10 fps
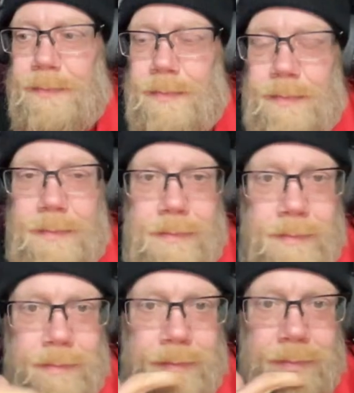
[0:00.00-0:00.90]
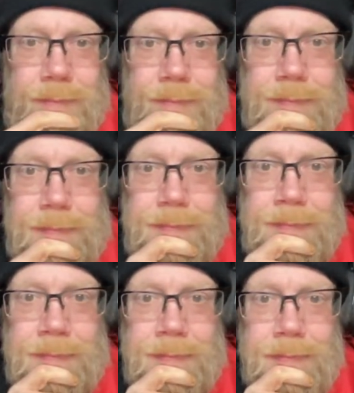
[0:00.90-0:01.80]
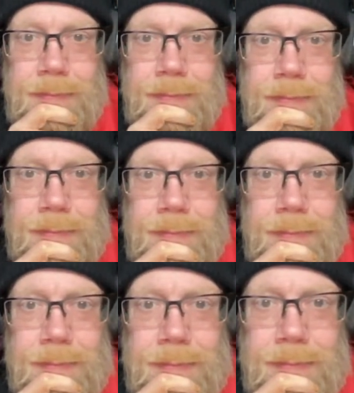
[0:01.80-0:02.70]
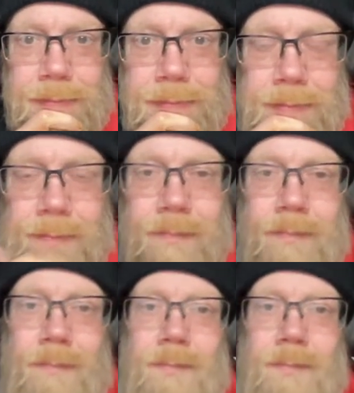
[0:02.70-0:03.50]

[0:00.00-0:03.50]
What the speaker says: Like the hours upon hours that I spent